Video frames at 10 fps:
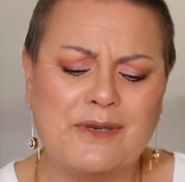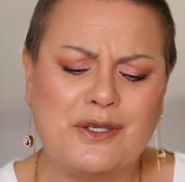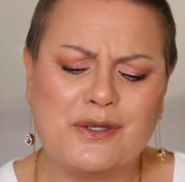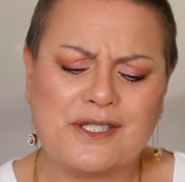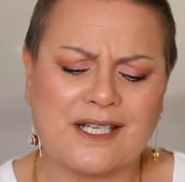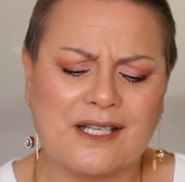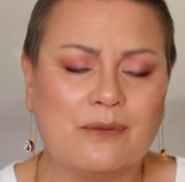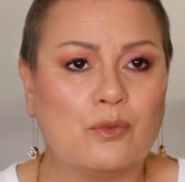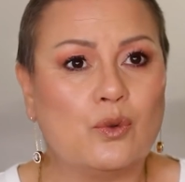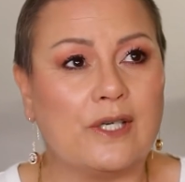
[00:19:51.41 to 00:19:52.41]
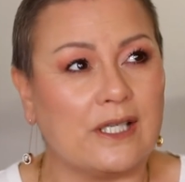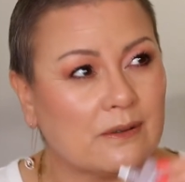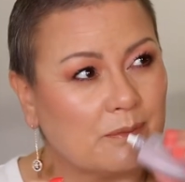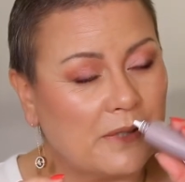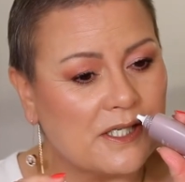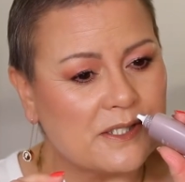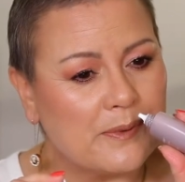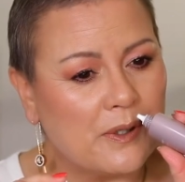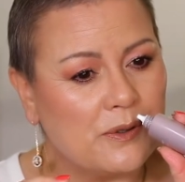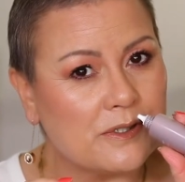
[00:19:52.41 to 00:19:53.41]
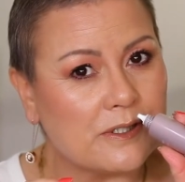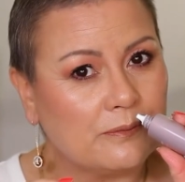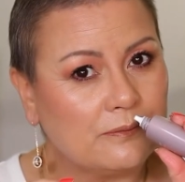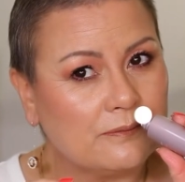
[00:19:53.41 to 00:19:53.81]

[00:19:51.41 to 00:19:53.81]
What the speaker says: been using it in the morning, but I suppose